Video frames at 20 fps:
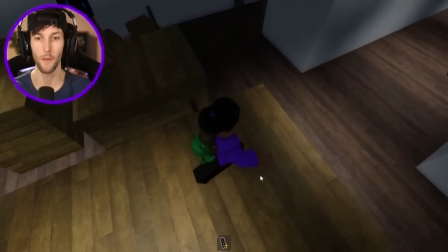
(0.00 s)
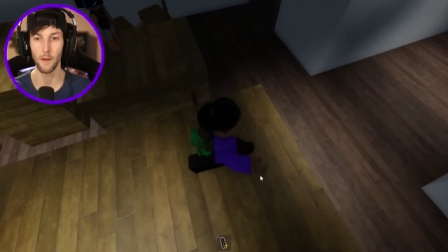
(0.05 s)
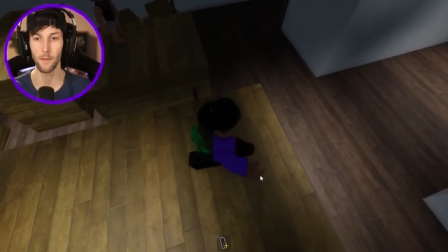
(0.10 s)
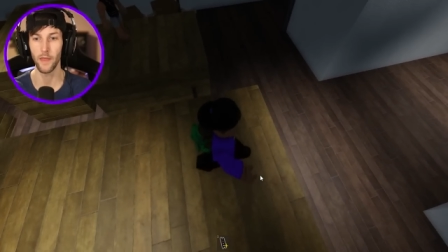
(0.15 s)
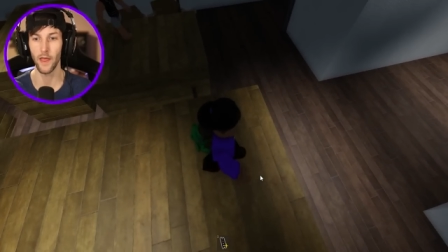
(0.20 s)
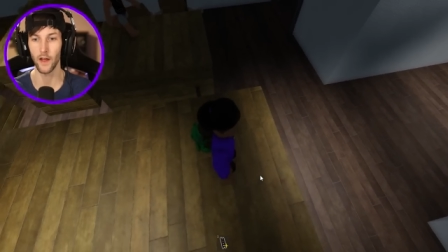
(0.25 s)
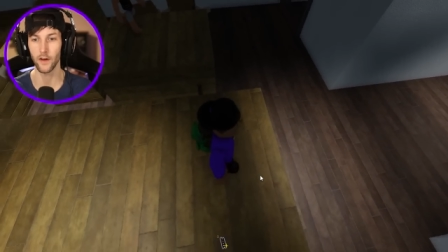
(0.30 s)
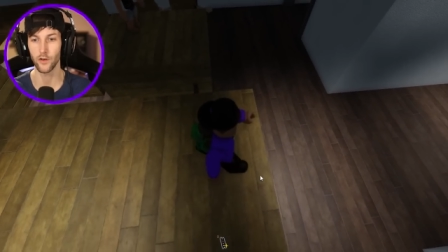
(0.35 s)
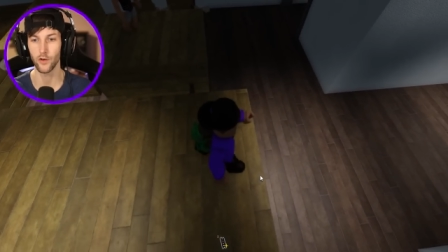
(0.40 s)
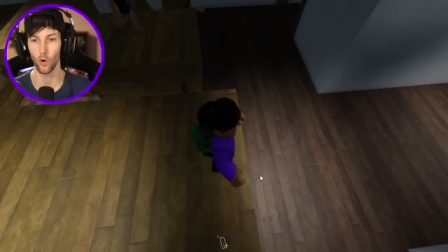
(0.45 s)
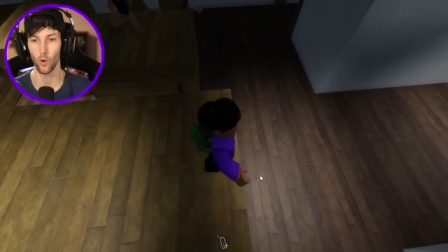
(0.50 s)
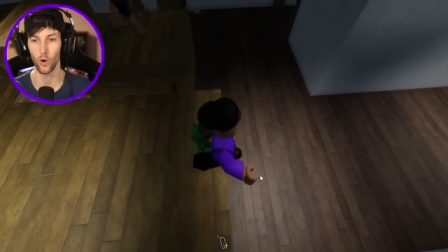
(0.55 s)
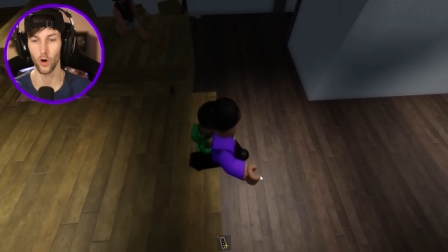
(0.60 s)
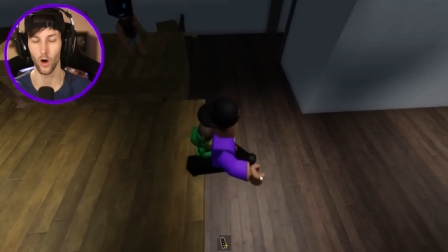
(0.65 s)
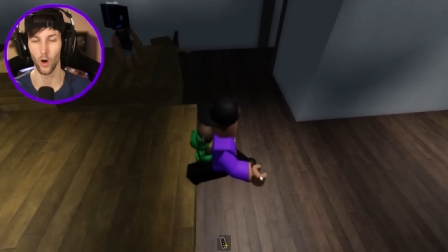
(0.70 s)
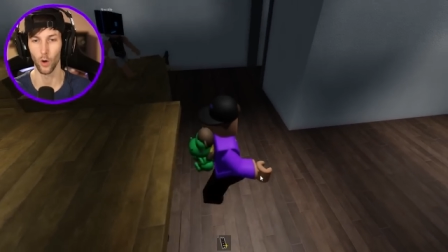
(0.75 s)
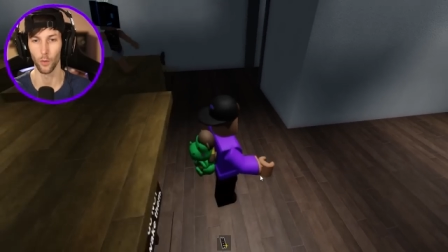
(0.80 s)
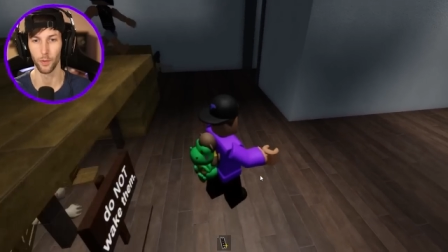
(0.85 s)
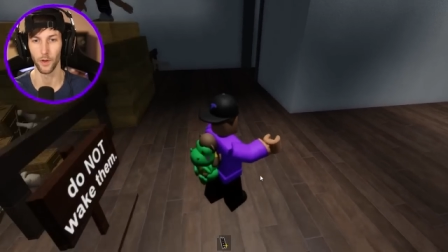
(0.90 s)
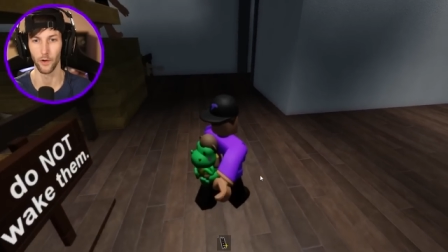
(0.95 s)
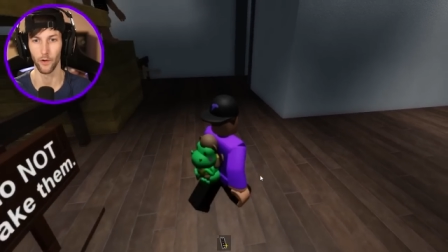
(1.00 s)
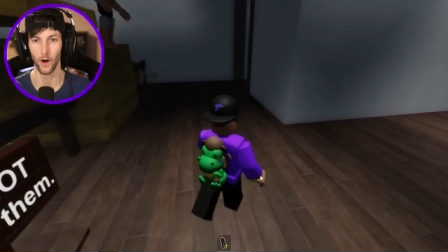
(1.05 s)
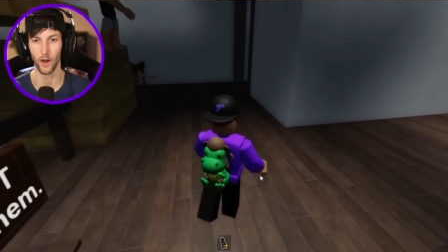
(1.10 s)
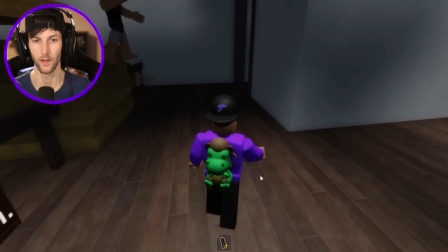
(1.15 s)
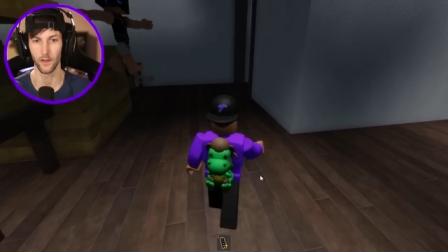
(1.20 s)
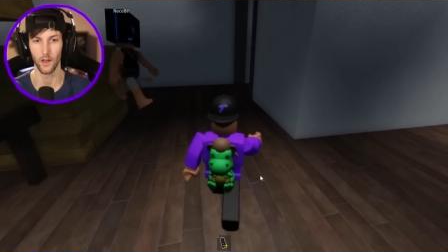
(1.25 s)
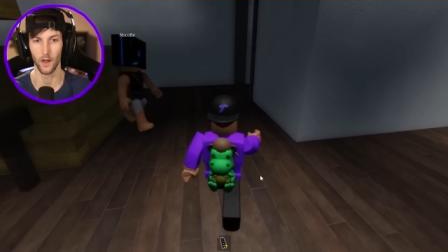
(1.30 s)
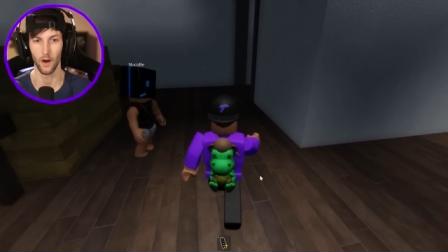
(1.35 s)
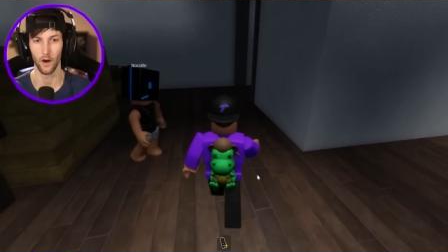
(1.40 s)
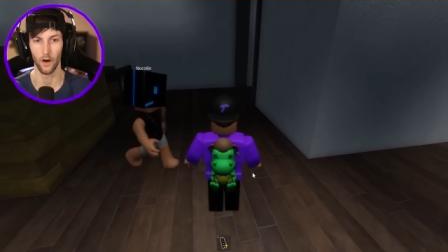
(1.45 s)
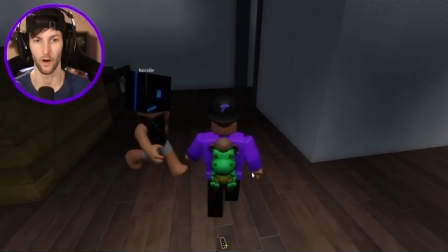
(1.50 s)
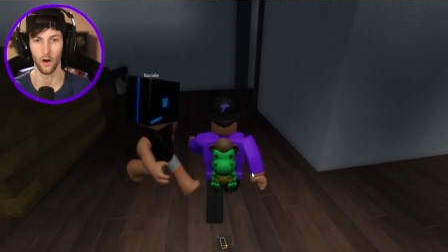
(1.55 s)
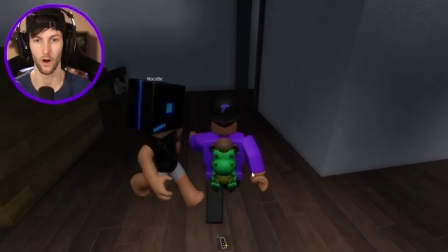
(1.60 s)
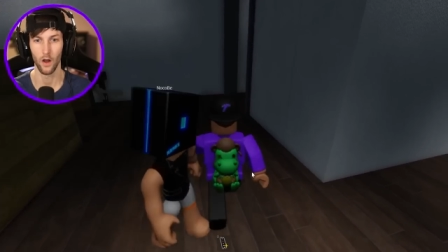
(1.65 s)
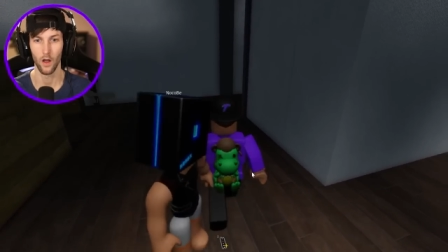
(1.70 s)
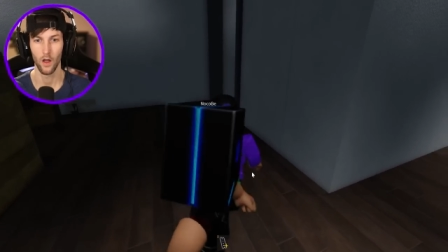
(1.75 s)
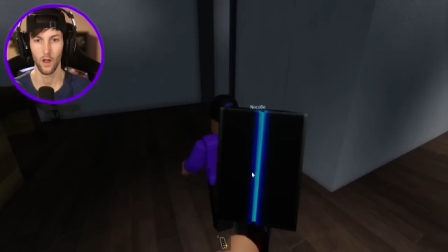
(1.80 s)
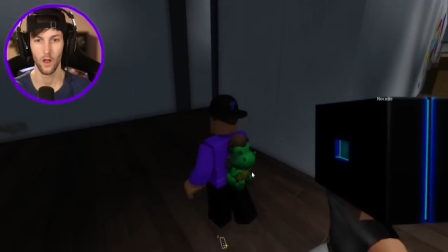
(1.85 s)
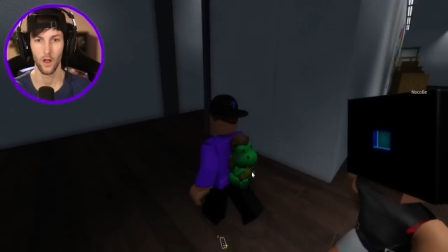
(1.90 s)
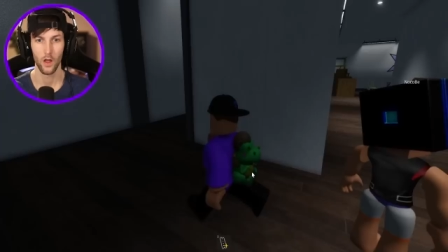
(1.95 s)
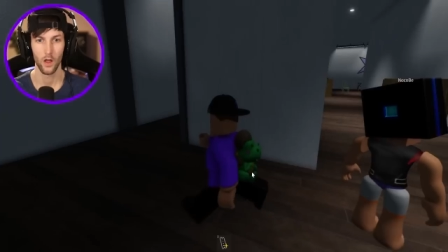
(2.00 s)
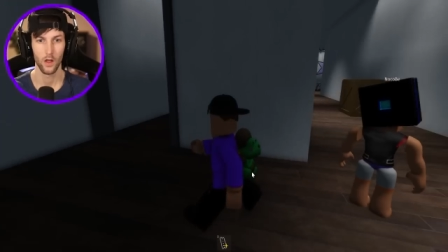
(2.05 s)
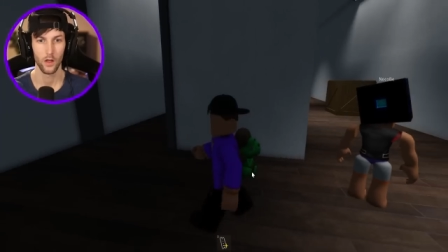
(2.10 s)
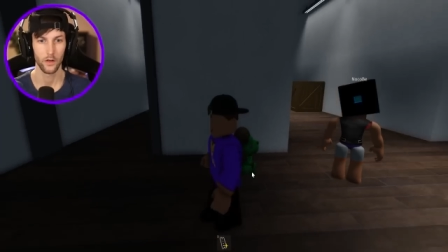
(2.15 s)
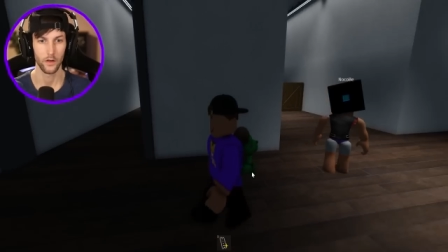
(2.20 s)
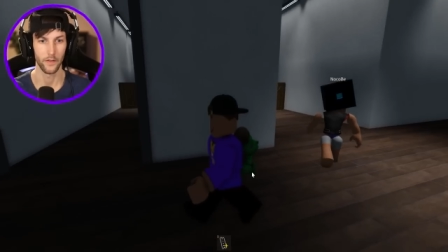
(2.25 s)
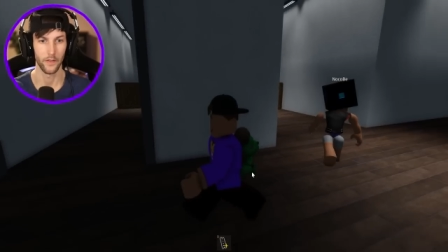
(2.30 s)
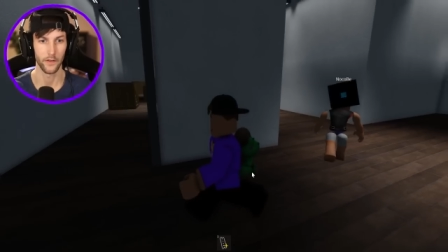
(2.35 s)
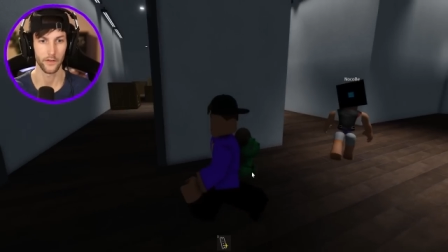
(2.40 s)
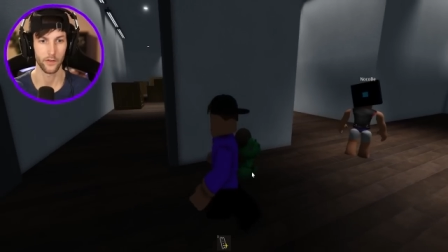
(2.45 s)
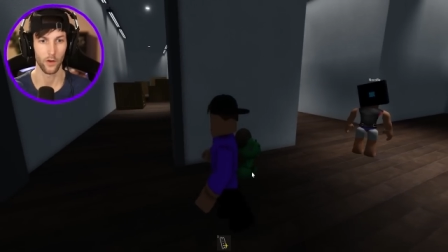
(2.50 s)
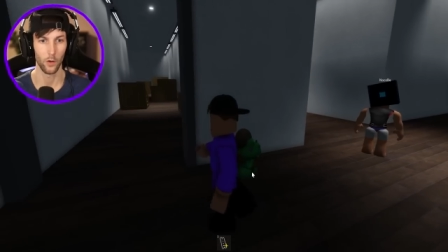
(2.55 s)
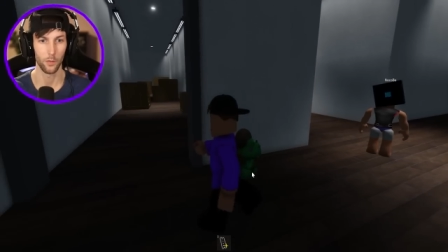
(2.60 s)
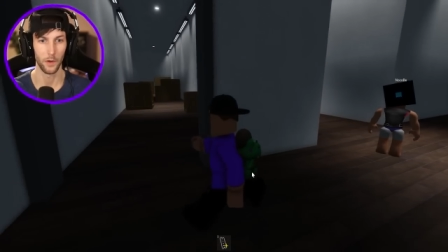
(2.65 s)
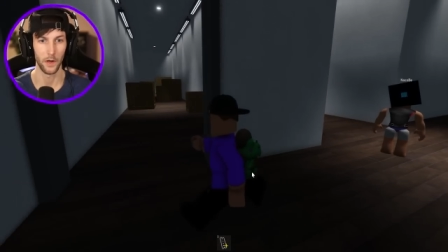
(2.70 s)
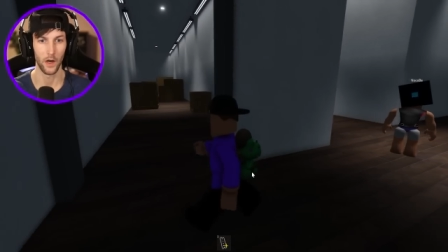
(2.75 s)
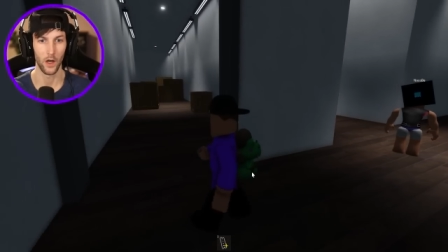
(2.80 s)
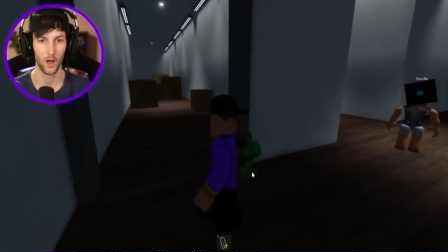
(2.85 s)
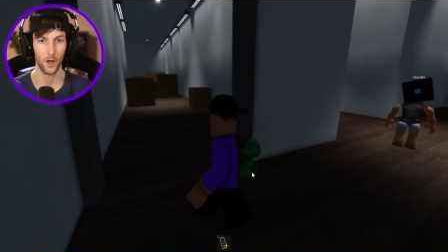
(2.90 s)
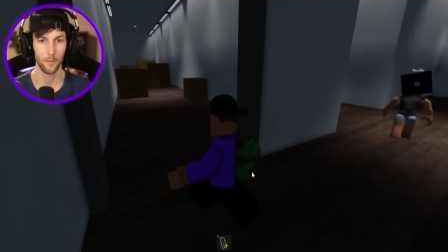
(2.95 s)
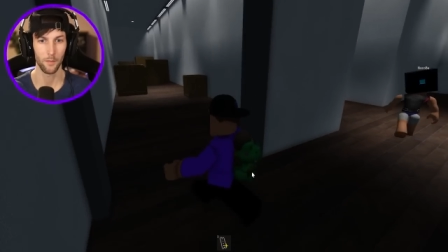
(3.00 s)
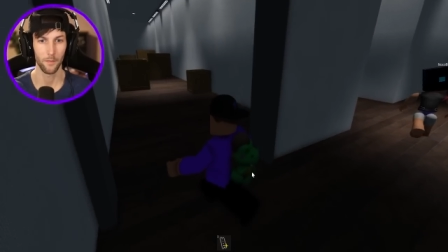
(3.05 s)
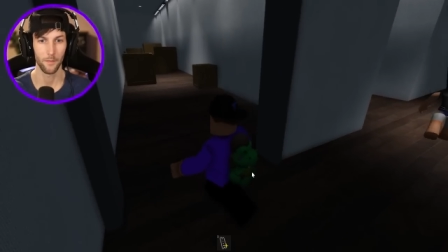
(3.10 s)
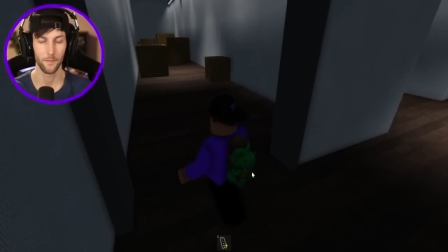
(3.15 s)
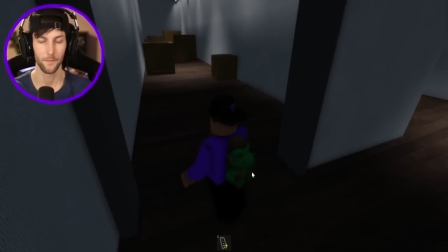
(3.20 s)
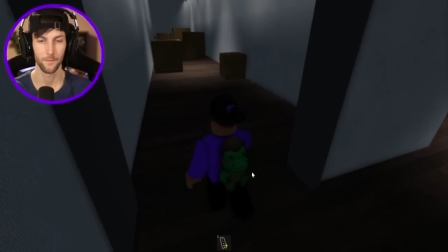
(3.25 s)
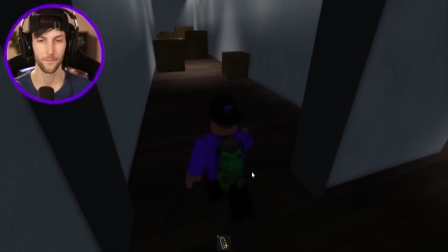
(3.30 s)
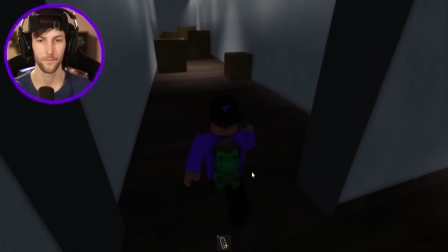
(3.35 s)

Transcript: maybe that door opened right there. Did this open up?